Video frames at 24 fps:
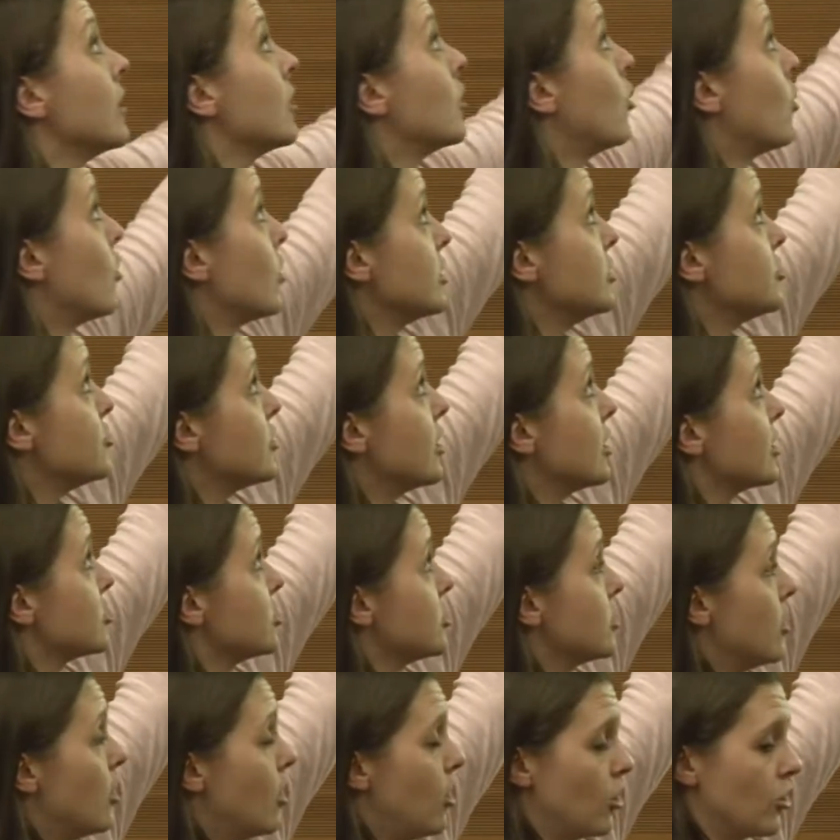Core
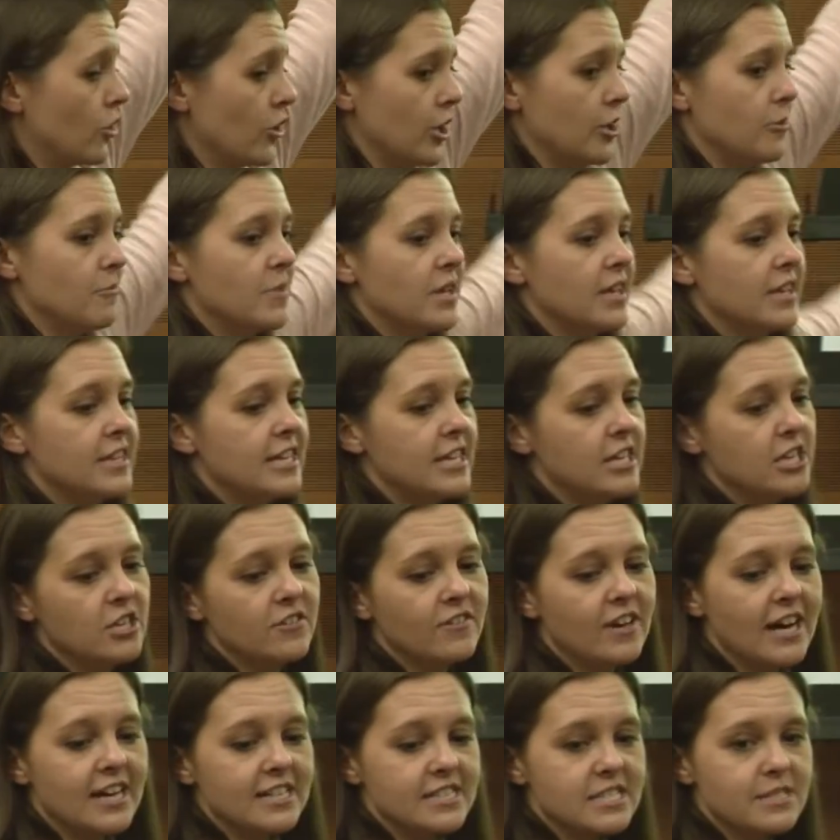instruction, whole group. Then you've
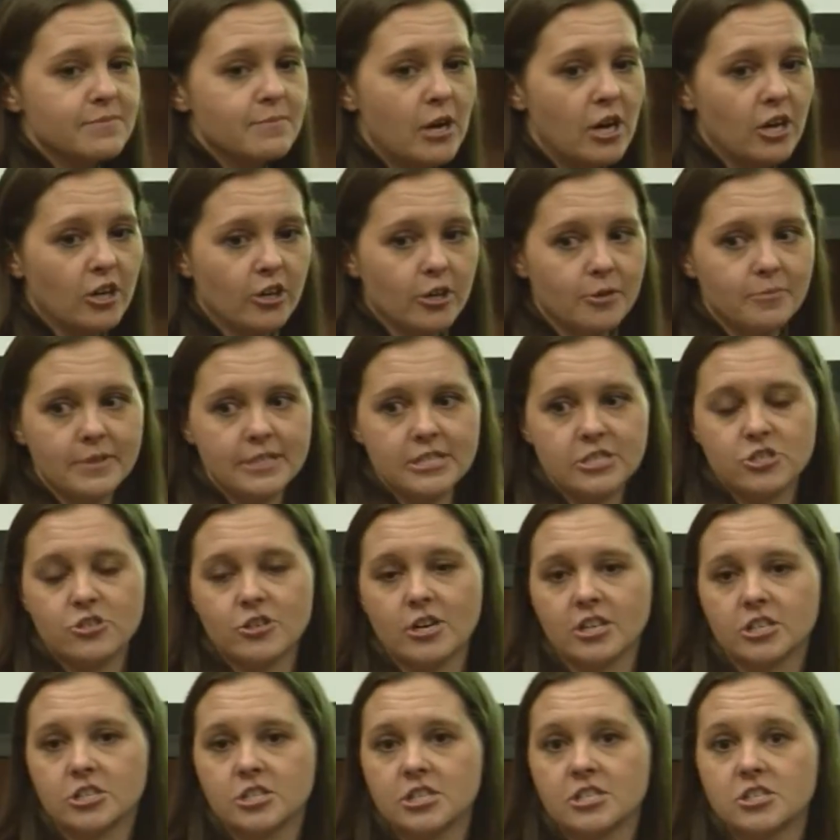got small group
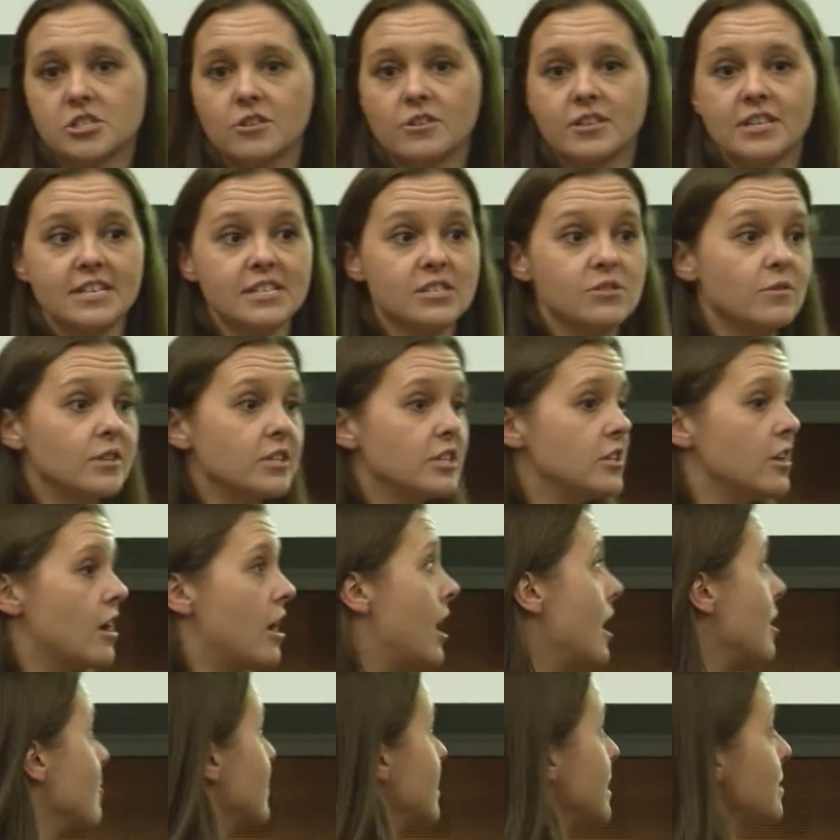instruction. So this would
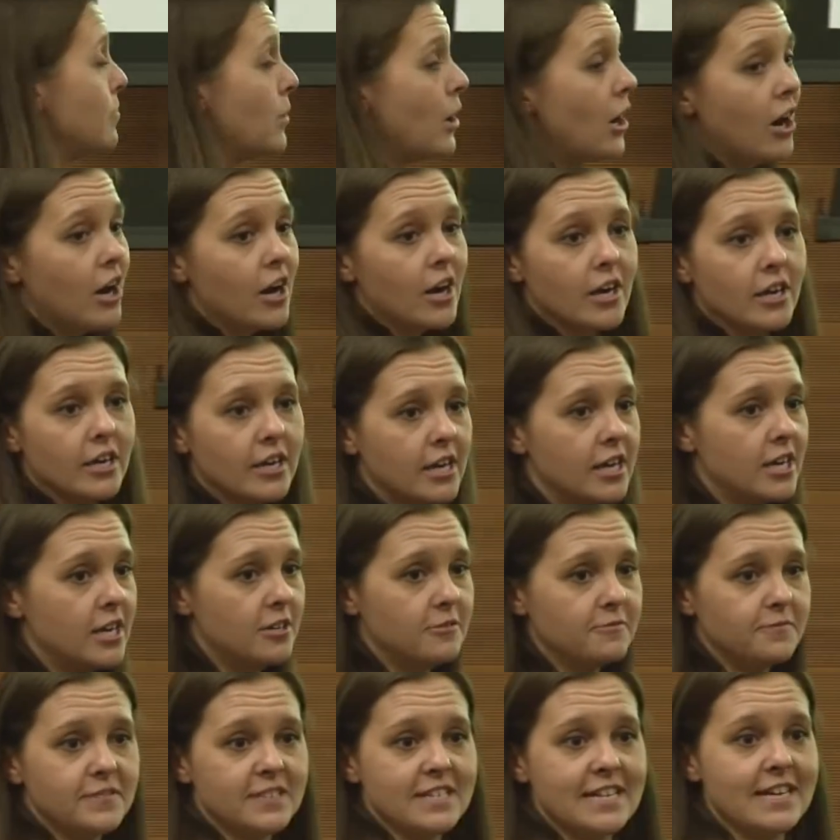not be part
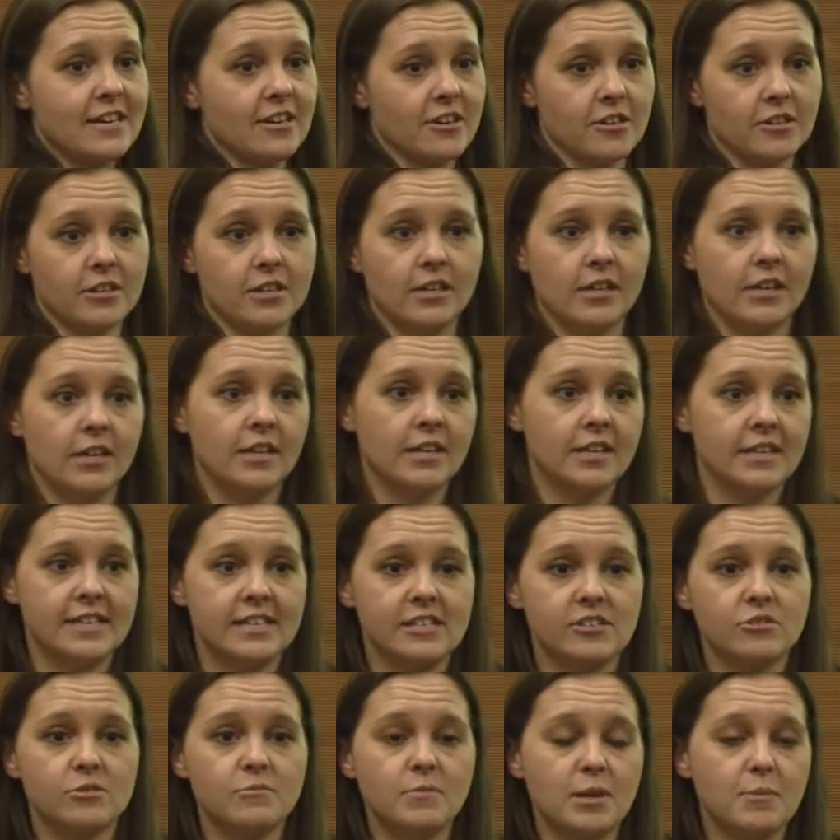of tiered.
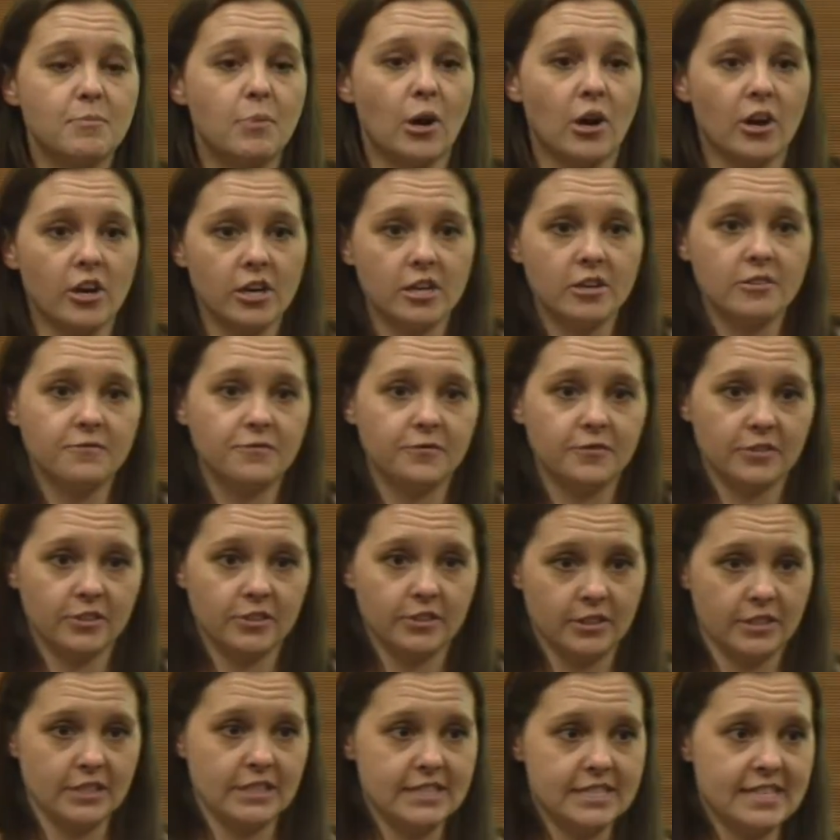This would be part of
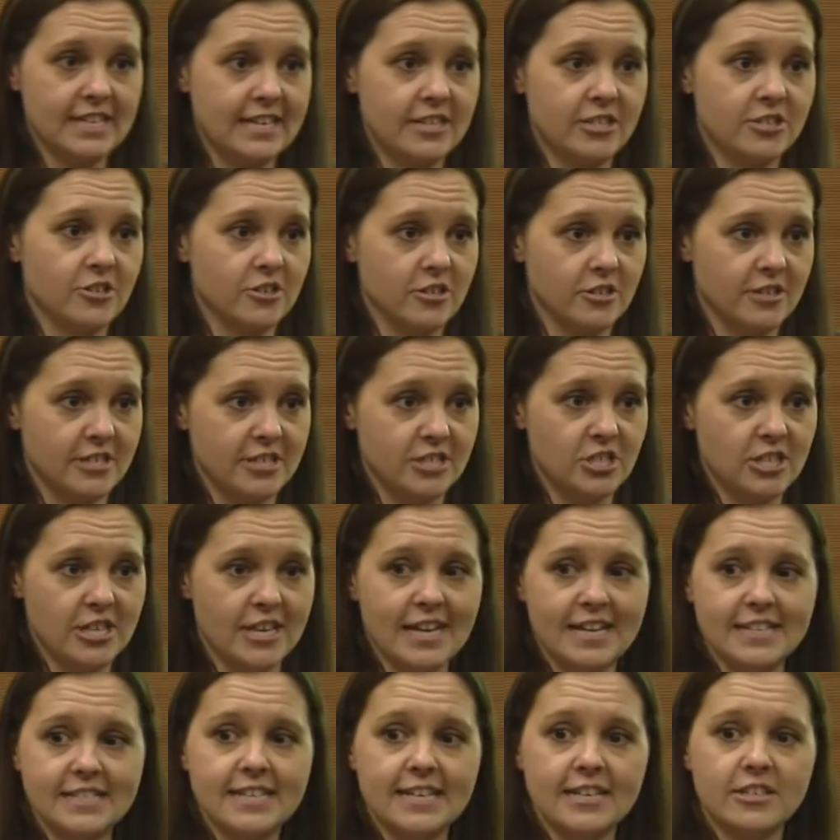the teacher, the gen
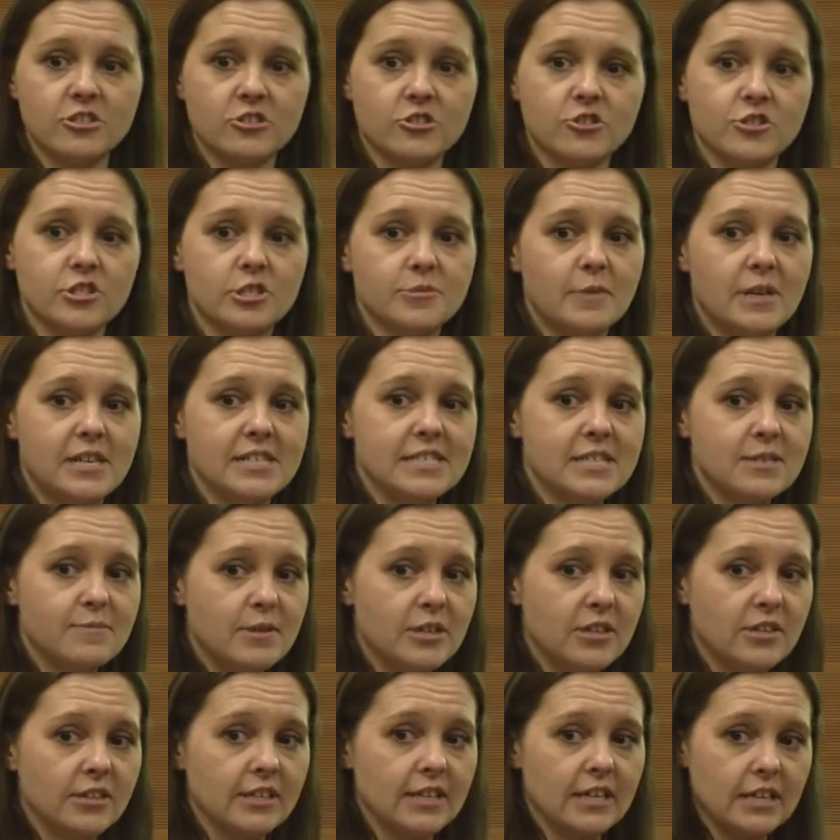ed teacher's
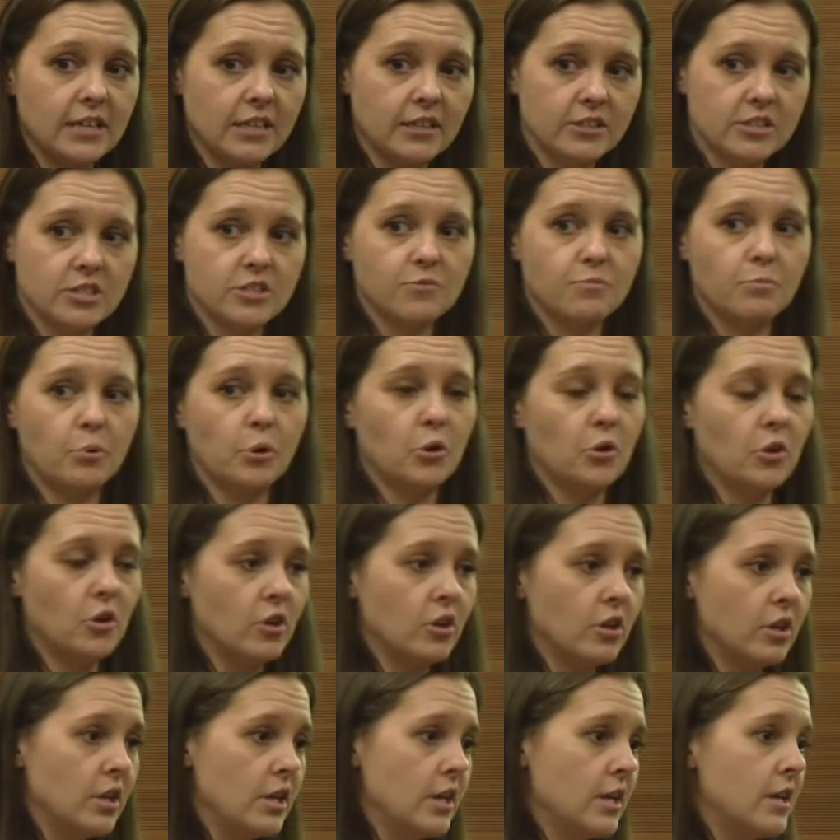responsibility to
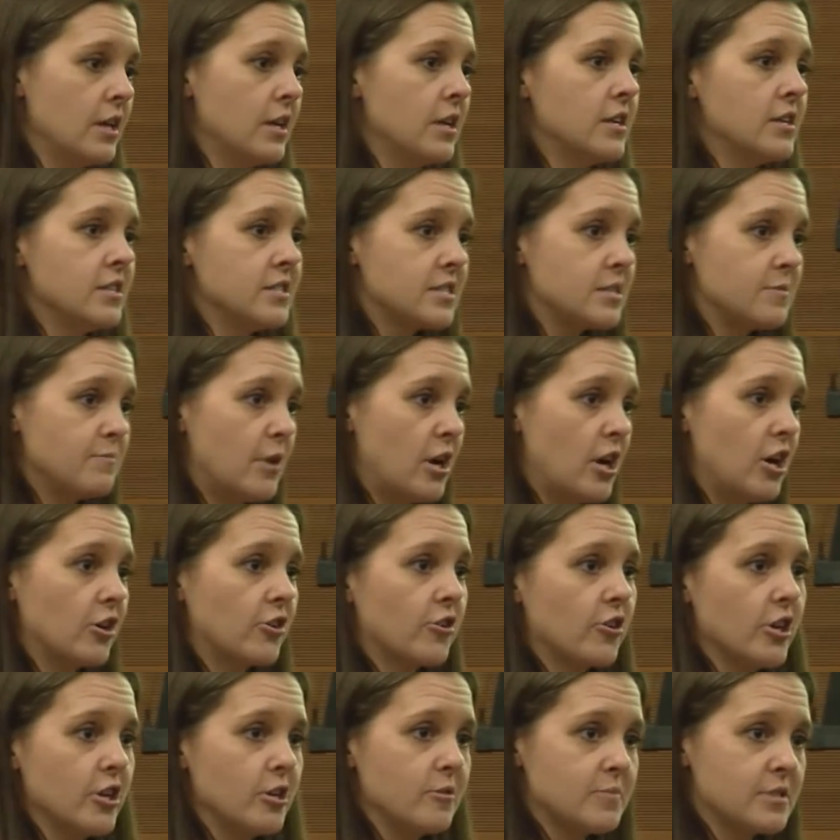pull small
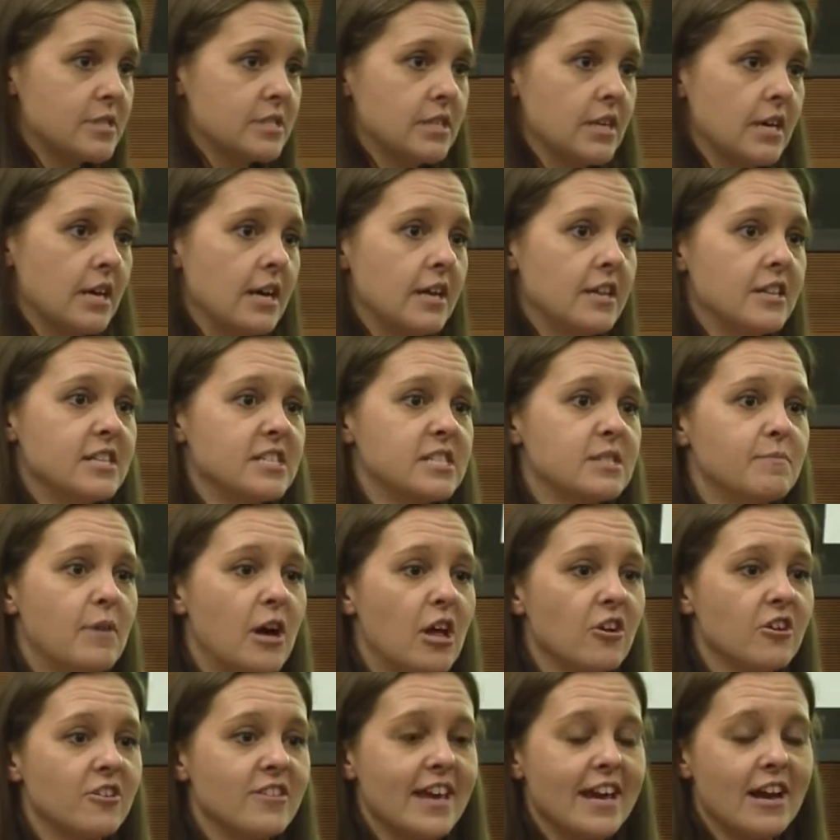groups. The
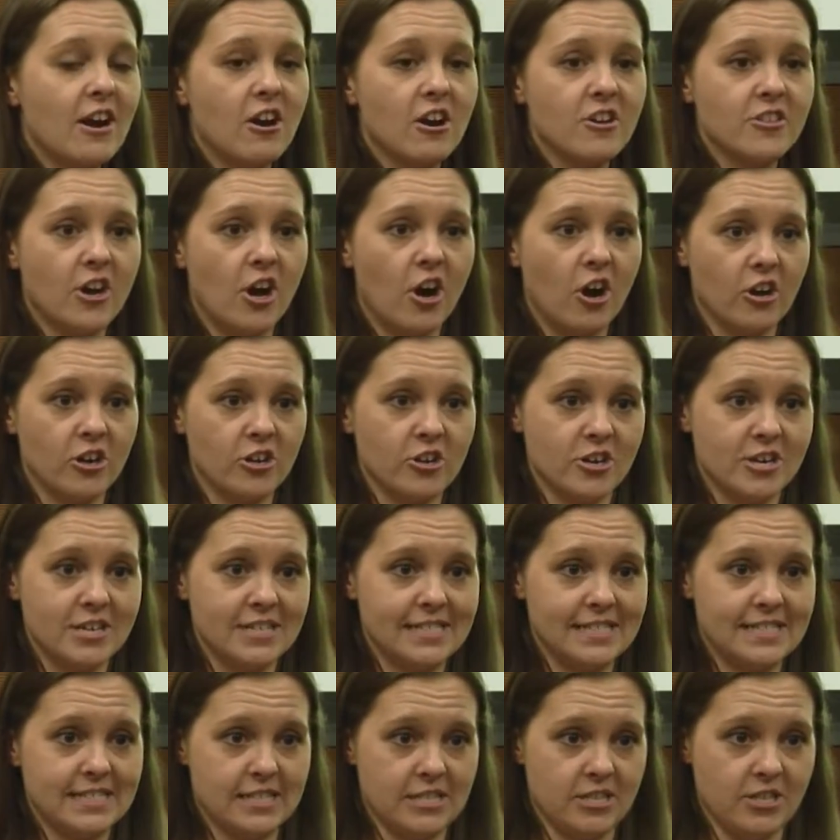smaller they are, the harder it
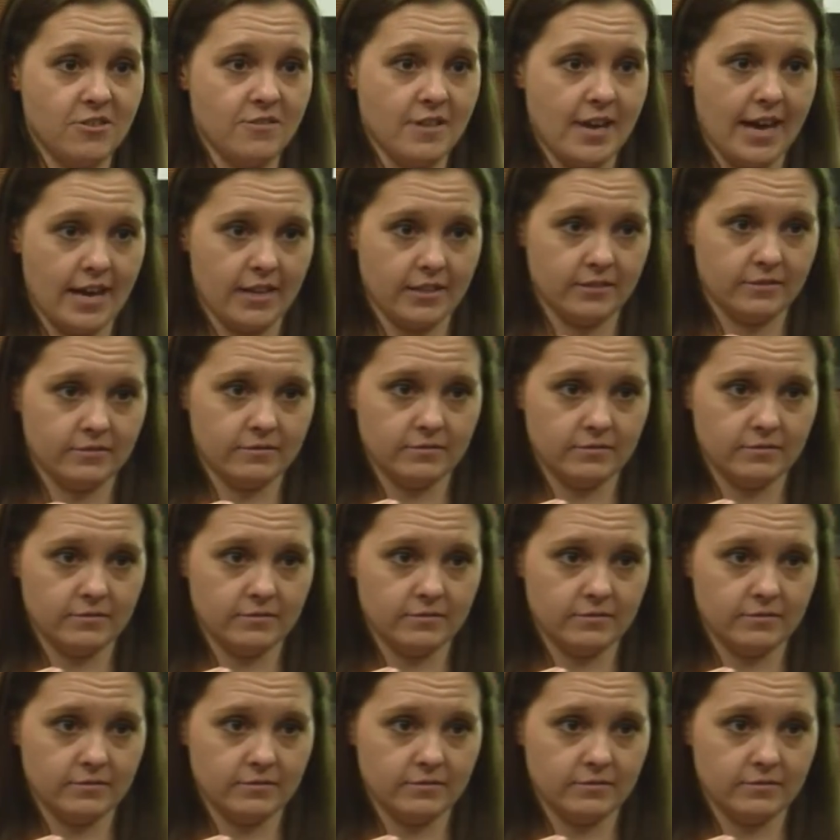is to do that